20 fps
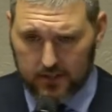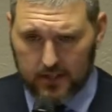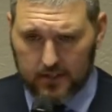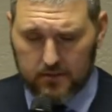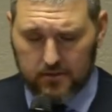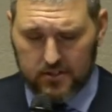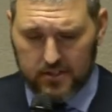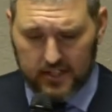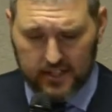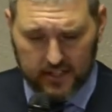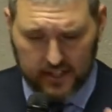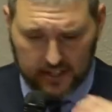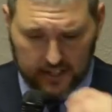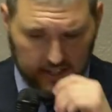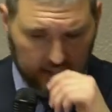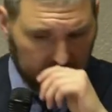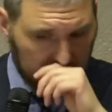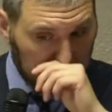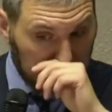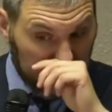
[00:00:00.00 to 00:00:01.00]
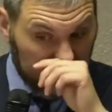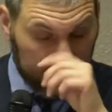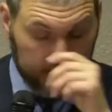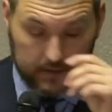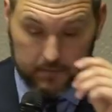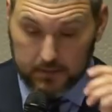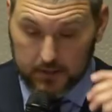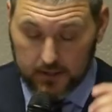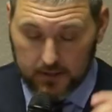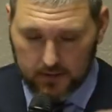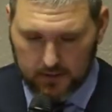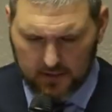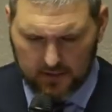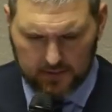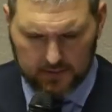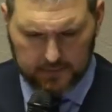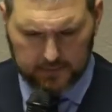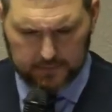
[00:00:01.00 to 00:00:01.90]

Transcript: I understand that. I didn't mean it to be either.